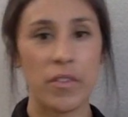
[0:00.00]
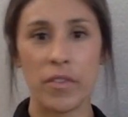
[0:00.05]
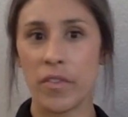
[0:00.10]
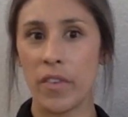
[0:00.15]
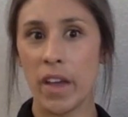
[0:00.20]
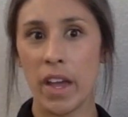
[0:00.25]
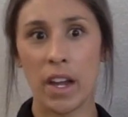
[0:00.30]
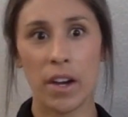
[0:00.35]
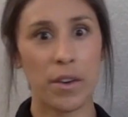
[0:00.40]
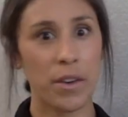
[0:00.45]

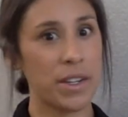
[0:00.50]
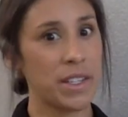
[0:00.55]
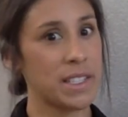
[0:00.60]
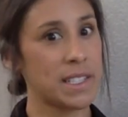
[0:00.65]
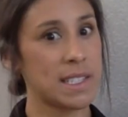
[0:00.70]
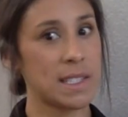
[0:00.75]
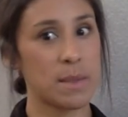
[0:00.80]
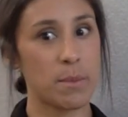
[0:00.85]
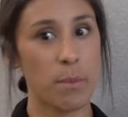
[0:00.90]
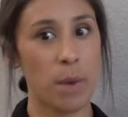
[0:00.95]
very
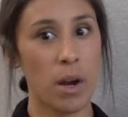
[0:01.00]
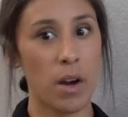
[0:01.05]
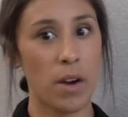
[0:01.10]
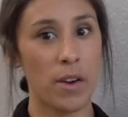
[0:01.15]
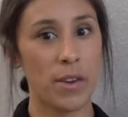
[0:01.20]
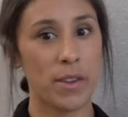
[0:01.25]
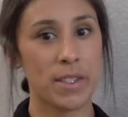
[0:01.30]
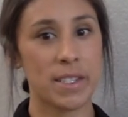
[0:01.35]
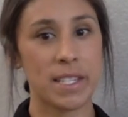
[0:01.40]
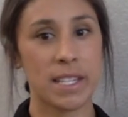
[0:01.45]

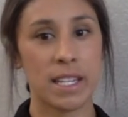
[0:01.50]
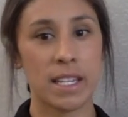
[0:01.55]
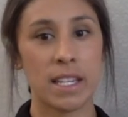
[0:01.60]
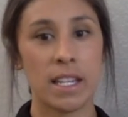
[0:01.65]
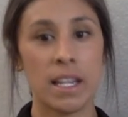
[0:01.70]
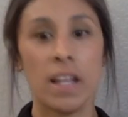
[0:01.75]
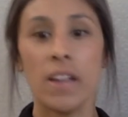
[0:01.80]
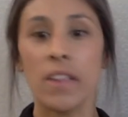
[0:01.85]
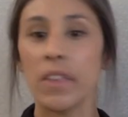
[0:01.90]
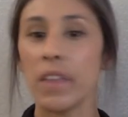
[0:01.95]
smart, and
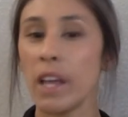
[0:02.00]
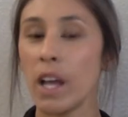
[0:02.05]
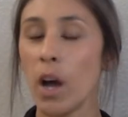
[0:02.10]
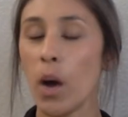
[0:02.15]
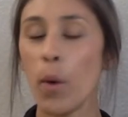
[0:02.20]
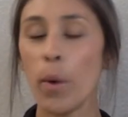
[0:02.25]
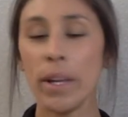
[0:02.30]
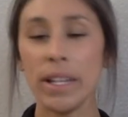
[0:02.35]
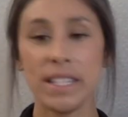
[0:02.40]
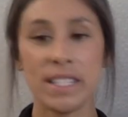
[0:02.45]
they
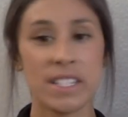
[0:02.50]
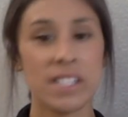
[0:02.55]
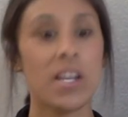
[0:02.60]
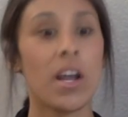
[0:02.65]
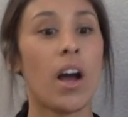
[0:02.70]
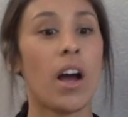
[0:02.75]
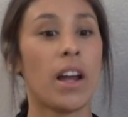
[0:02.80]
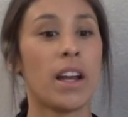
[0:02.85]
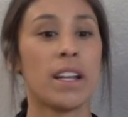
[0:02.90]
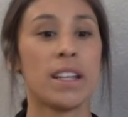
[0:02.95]
always
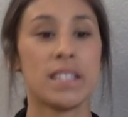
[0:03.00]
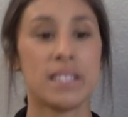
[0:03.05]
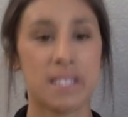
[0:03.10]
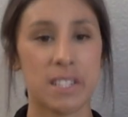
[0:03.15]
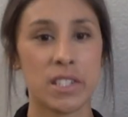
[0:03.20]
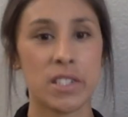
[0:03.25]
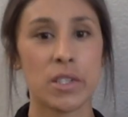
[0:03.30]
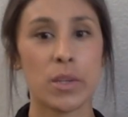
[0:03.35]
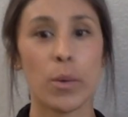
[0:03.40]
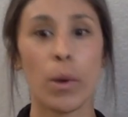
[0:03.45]
taught us to
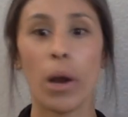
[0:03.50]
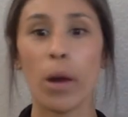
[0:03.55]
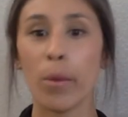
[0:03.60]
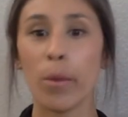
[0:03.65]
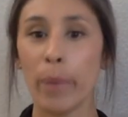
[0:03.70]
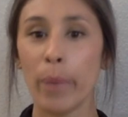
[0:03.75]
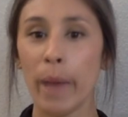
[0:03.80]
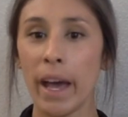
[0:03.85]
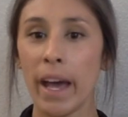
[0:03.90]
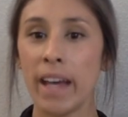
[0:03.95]
do our
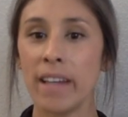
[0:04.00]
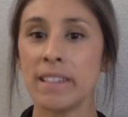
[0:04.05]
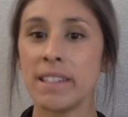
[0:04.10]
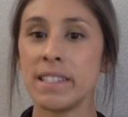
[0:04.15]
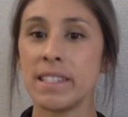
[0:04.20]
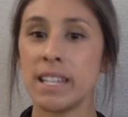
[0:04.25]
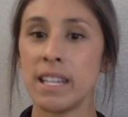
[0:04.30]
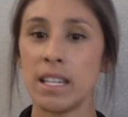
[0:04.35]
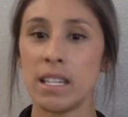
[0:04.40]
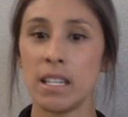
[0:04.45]
best
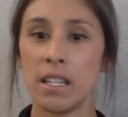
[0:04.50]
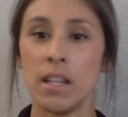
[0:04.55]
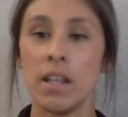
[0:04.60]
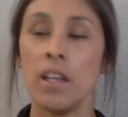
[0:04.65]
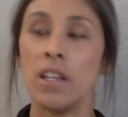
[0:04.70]
and